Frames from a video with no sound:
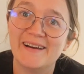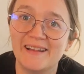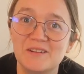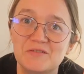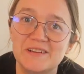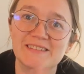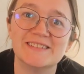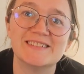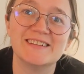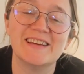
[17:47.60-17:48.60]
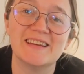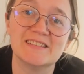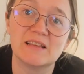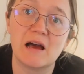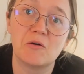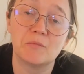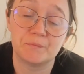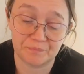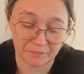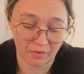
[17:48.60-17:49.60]
Hello friends, it is now
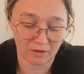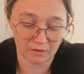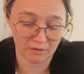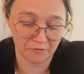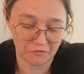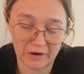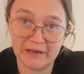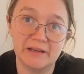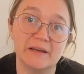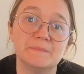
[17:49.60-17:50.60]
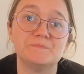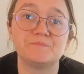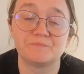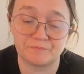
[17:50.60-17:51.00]
Friday